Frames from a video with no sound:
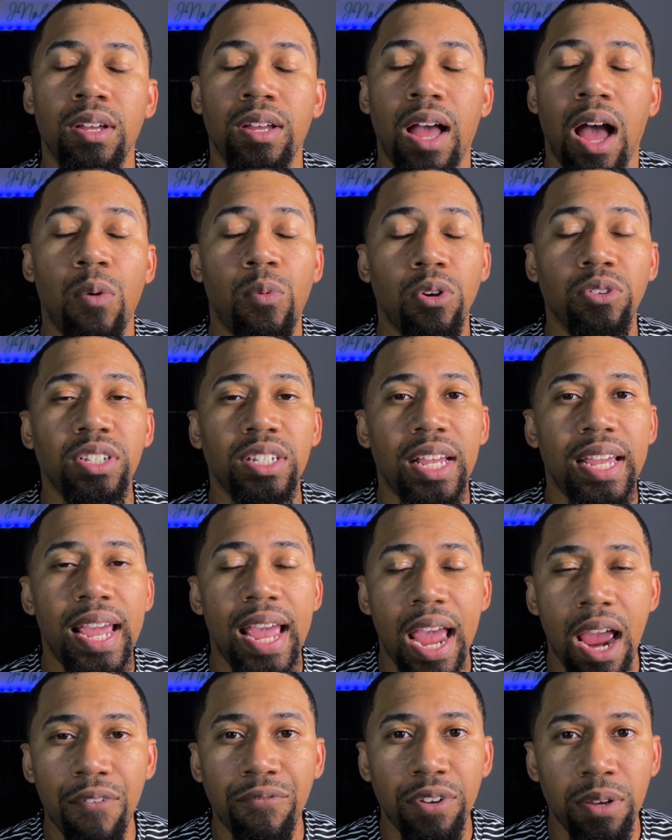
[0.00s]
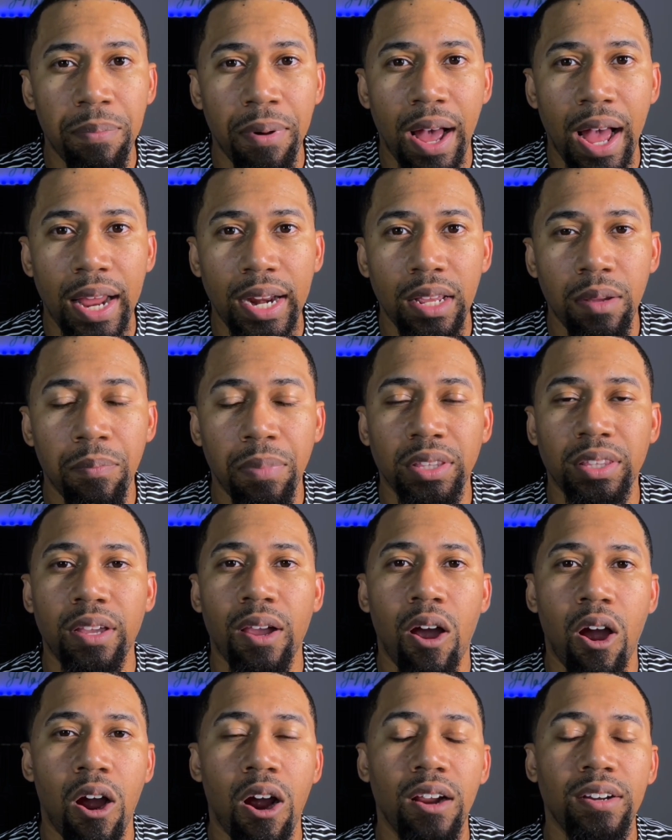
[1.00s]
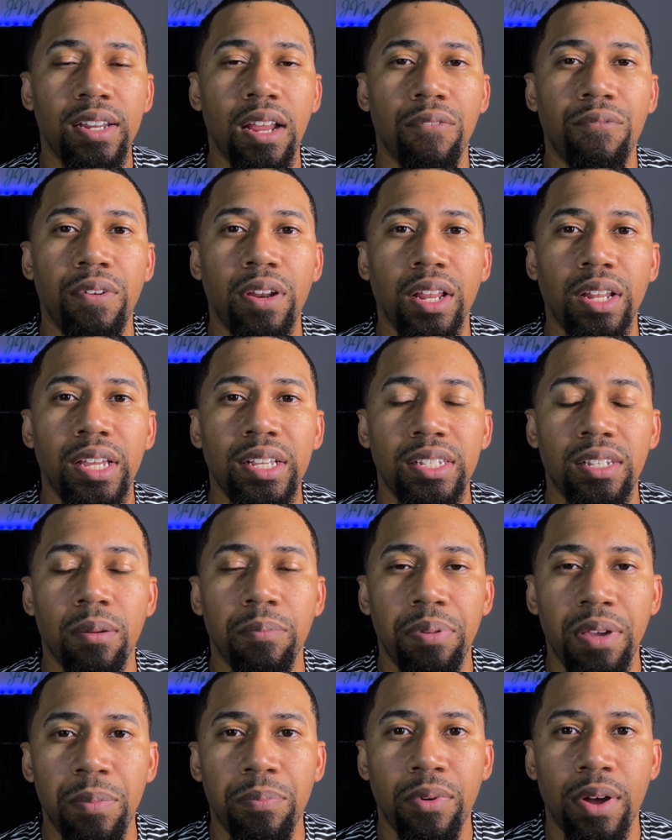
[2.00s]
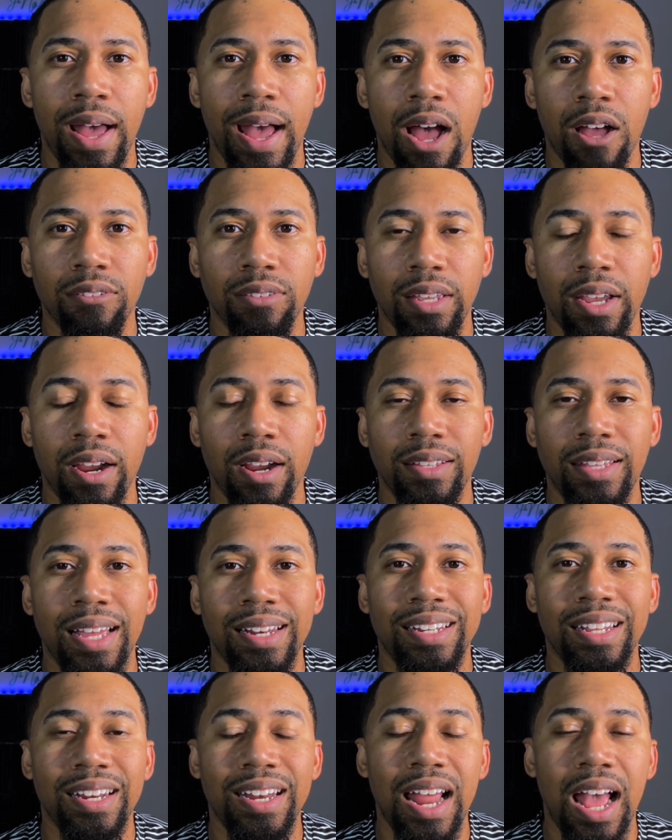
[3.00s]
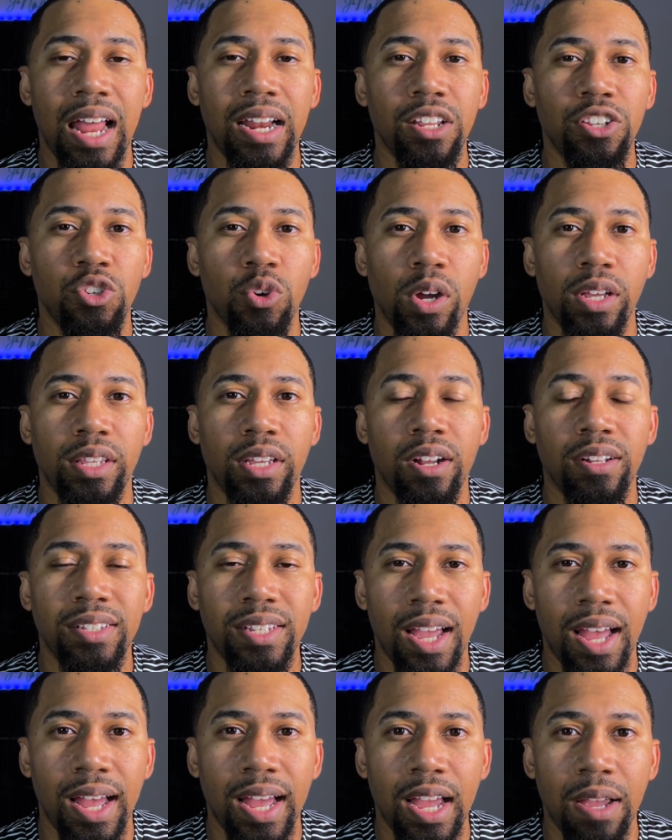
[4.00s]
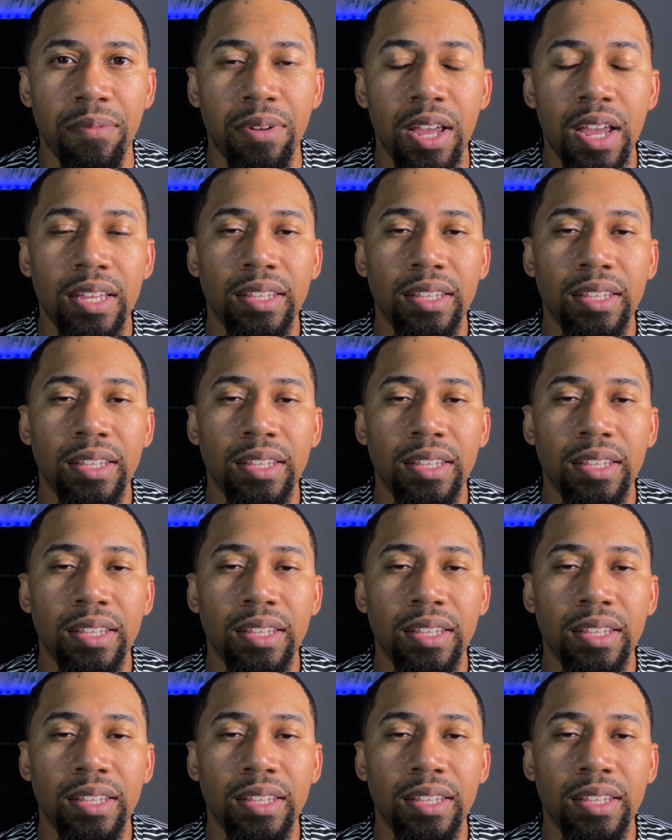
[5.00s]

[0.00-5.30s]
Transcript: I won't say everybody, but there are definitely some people out there that did not enjoy their time.